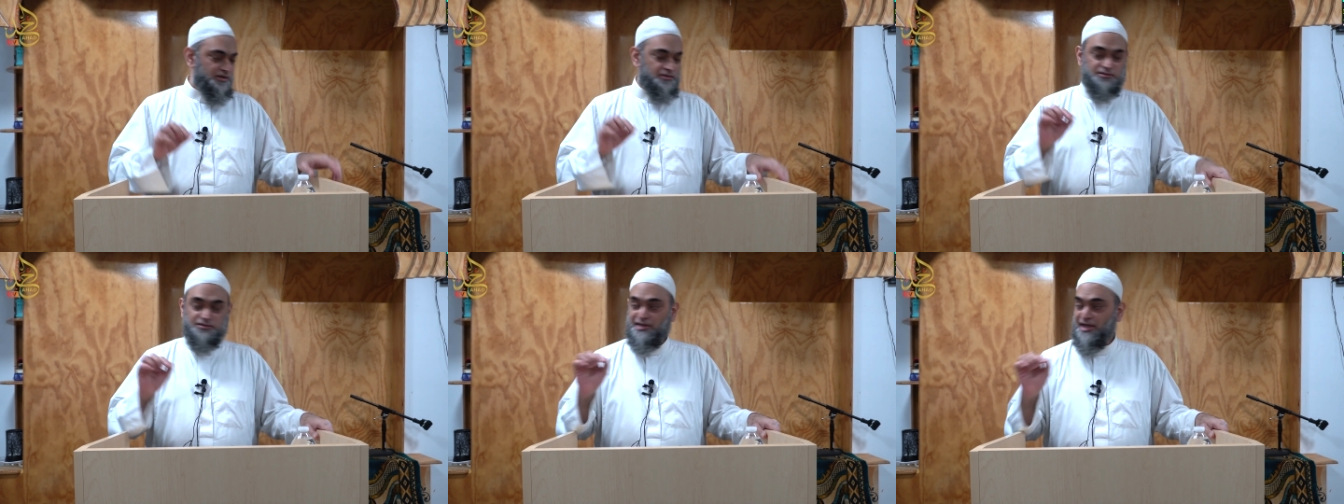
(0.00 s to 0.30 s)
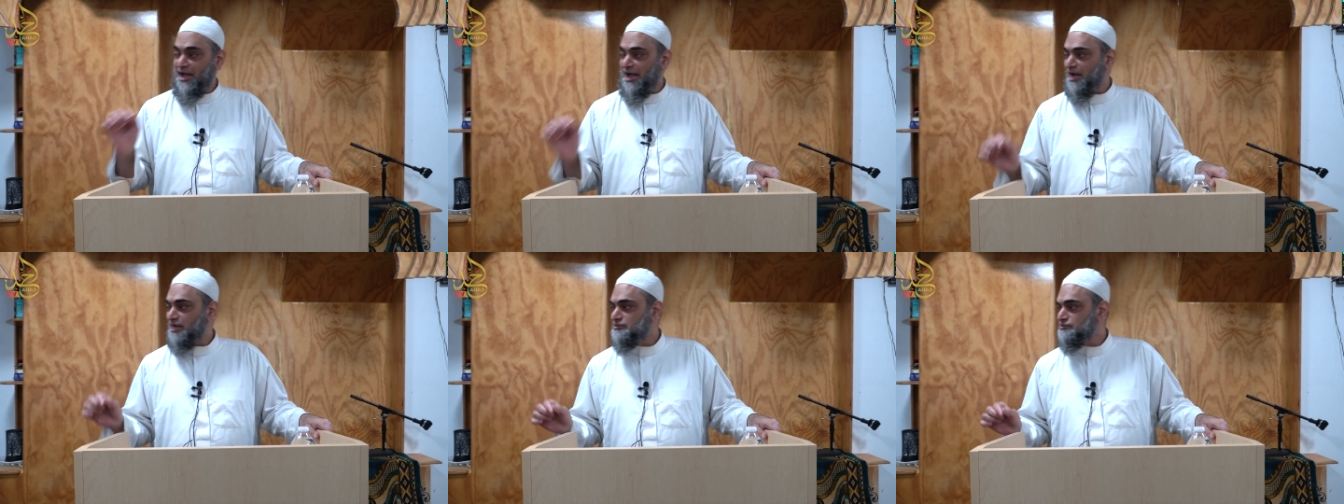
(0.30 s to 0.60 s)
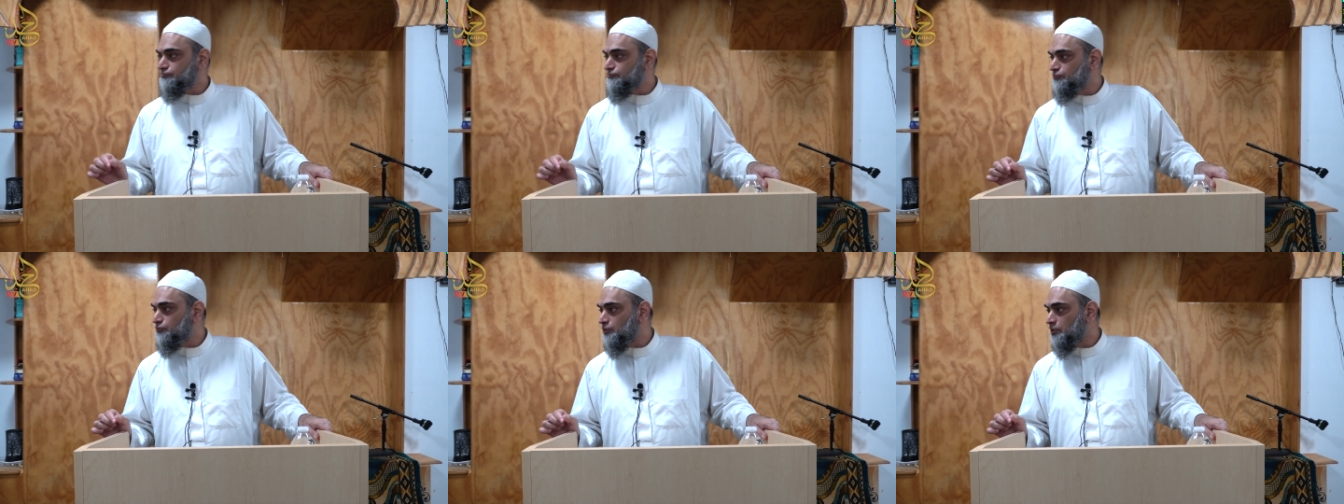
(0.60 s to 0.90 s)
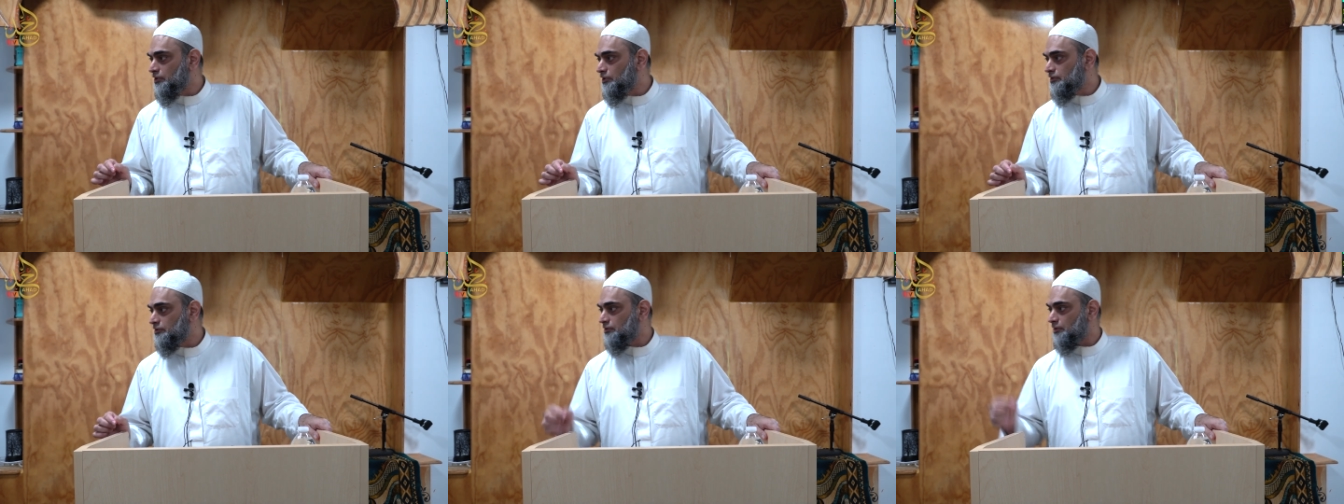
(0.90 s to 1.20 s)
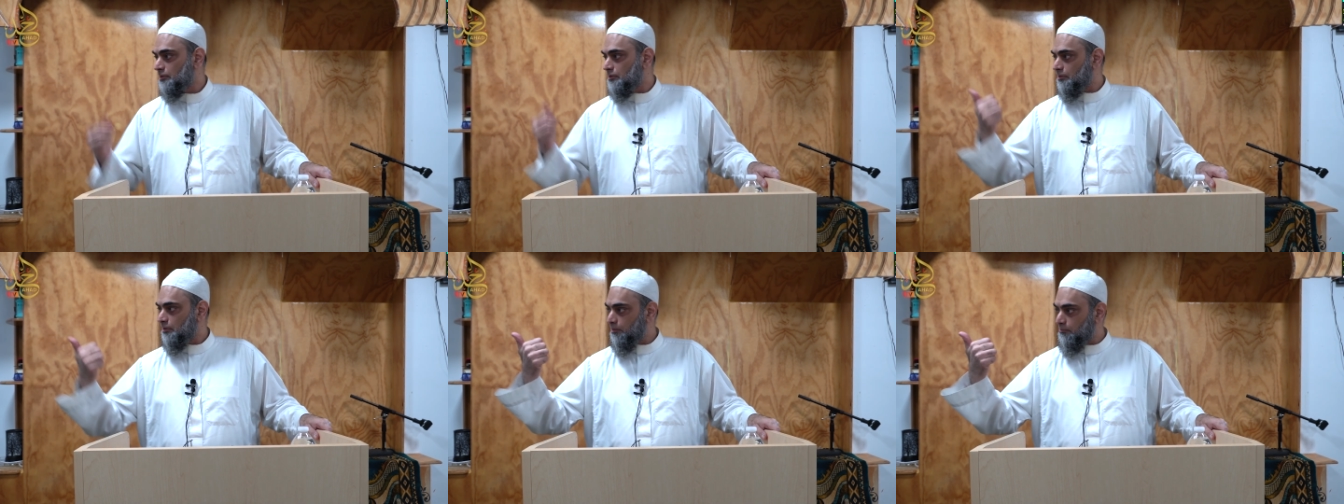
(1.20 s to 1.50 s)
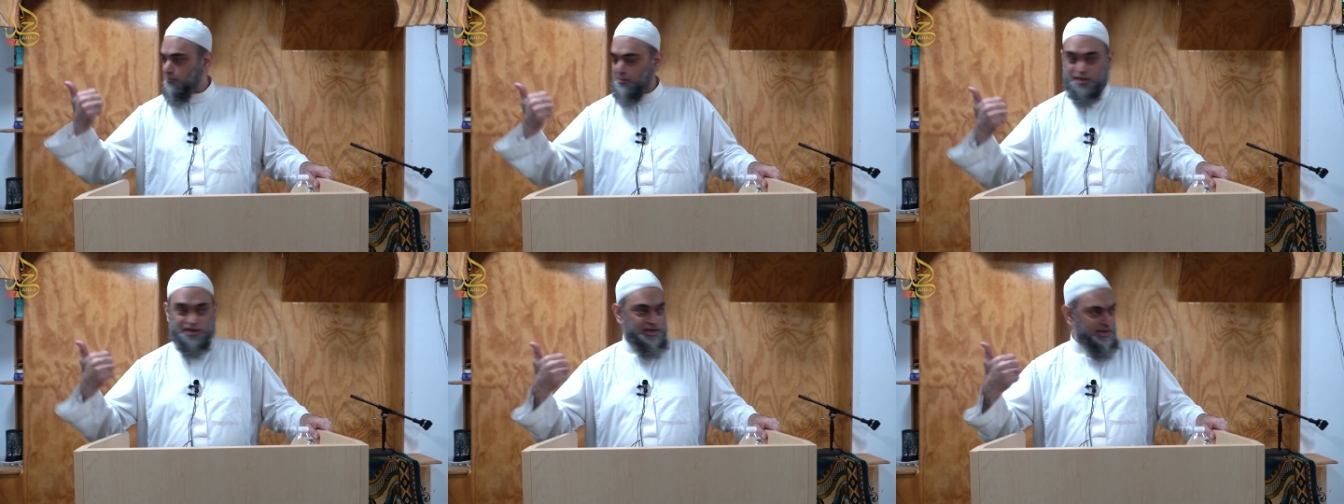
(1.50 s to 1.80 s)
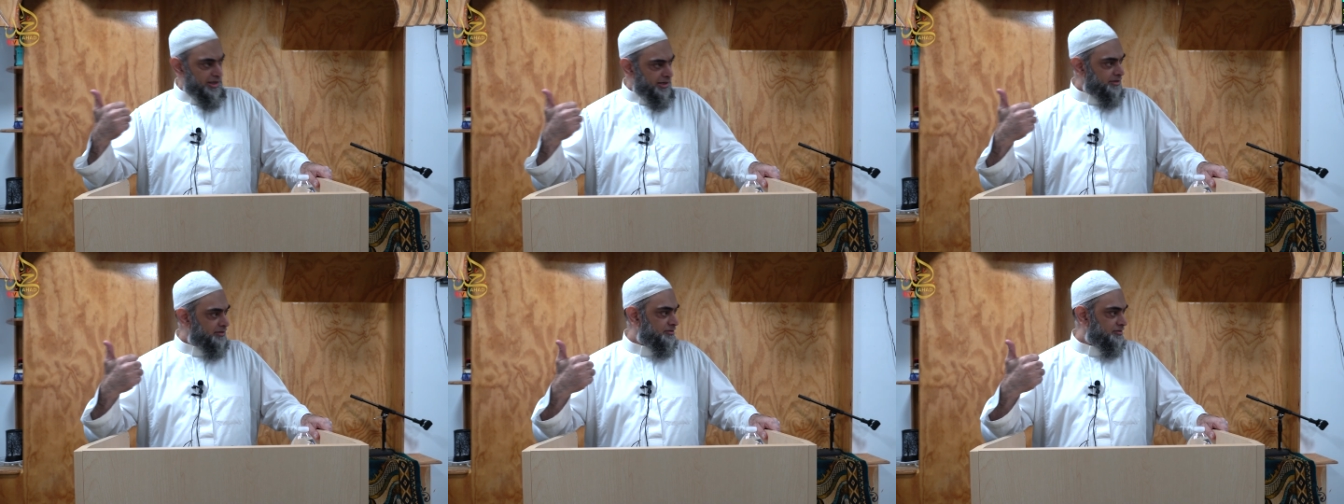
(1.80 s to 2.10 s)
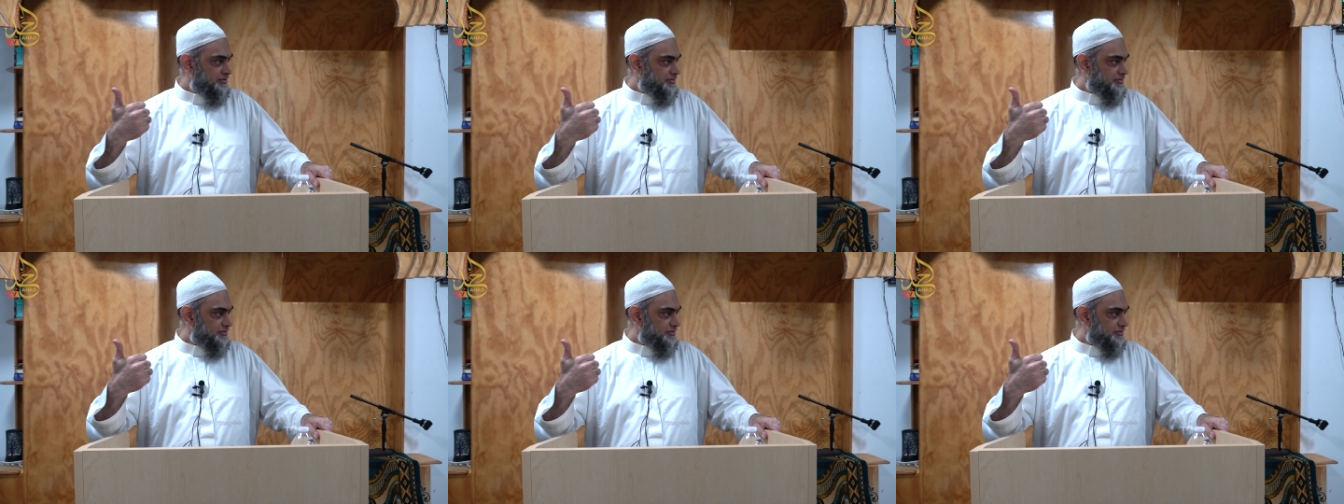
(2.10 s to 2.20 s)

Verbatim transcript: they ask for money.